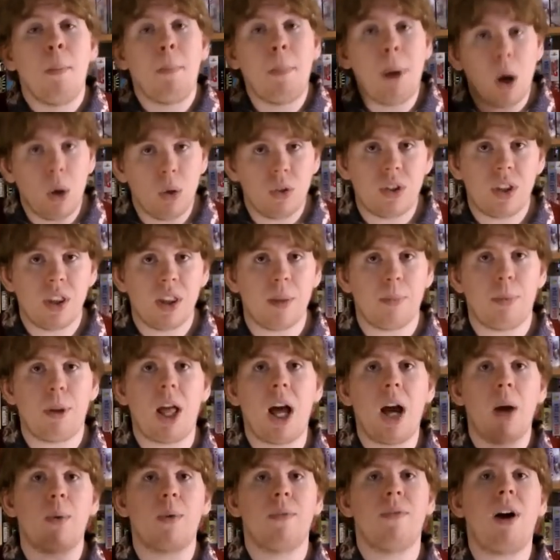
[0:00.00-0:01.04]
most of the
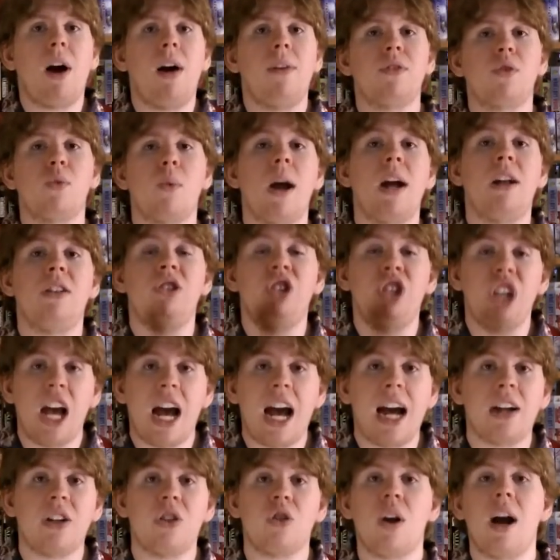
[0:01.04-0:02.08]
plot revolves around
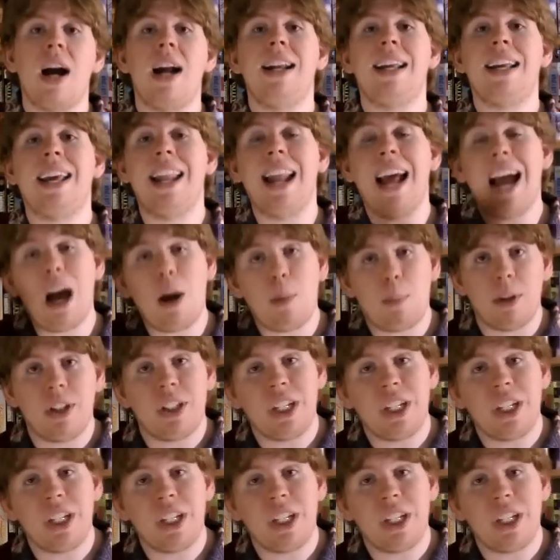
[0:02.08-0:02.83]
Jack trying to get Al